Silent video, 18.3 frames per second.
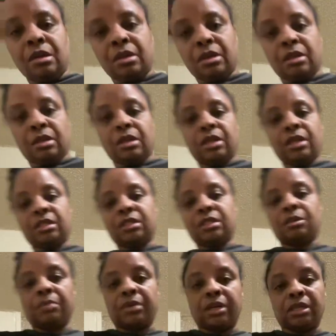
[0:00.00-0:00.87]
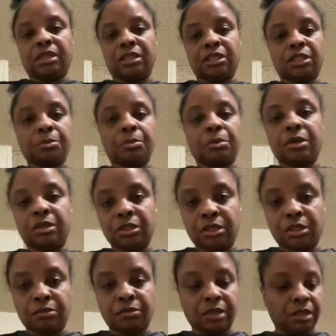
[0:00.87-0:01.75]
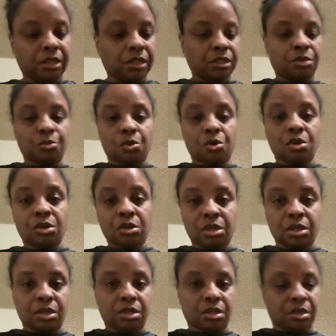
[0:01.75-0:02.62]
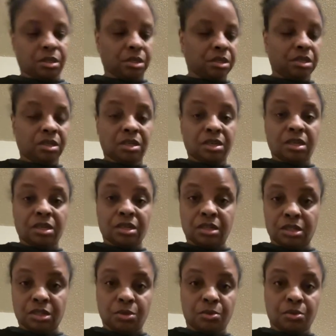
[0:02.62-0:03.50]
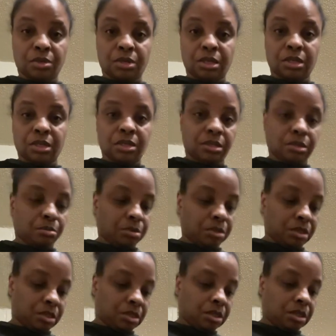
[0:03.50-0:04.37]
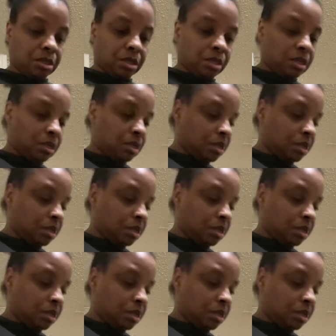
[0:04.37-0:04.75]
unless somebody's sponsoring this war against obesity,